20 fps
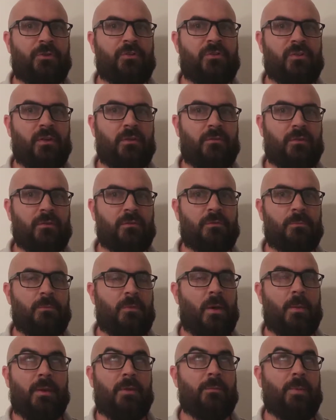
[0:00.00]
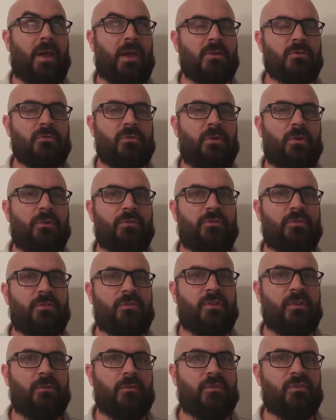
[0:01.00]
Just give us Patreon.
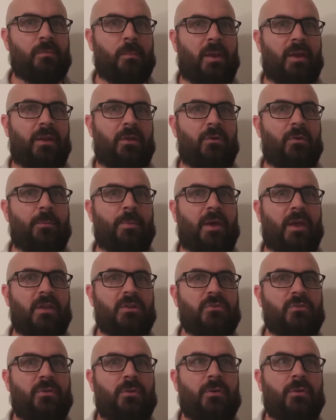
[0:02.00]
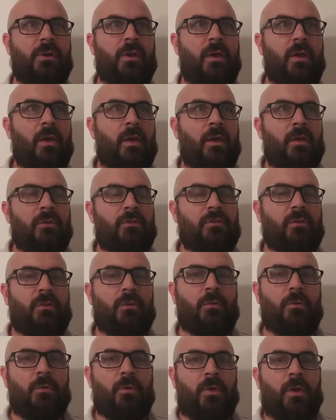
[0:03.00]
Just give us money on Patreon so
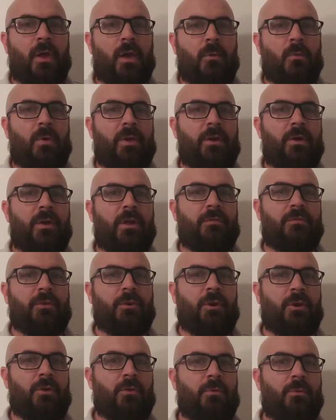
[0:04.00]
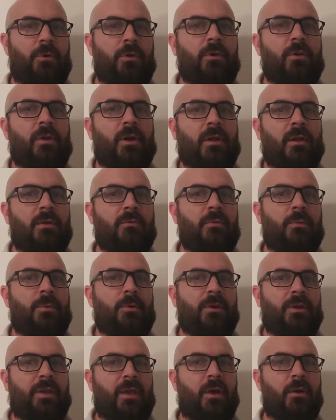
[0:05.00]
that we don't have to go to work like
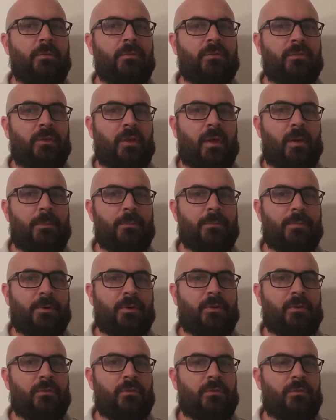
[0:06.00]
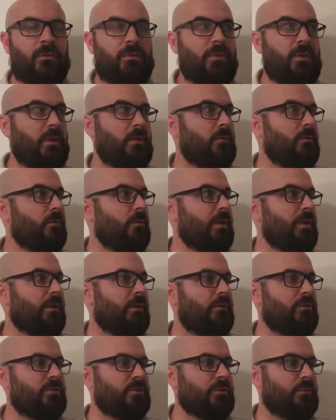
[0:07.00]
everybody else, because then we
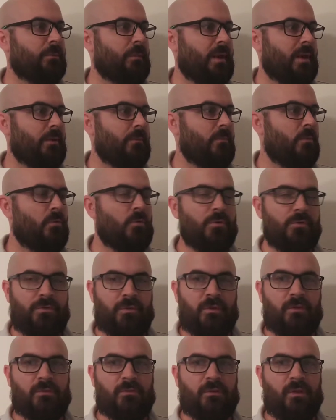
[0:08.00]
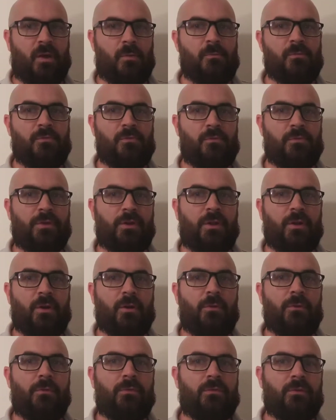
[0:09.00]
can just make more of these helpful
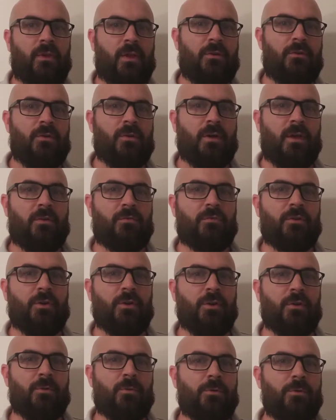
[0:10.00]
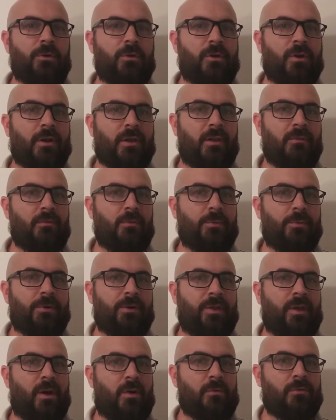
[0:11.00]
videos and not have to go to work like
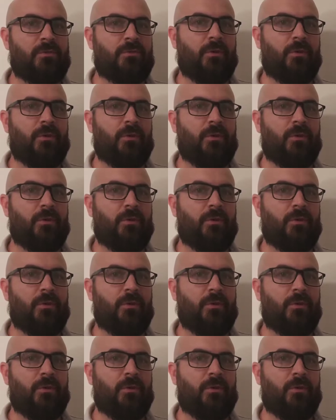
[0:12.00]
everybody else.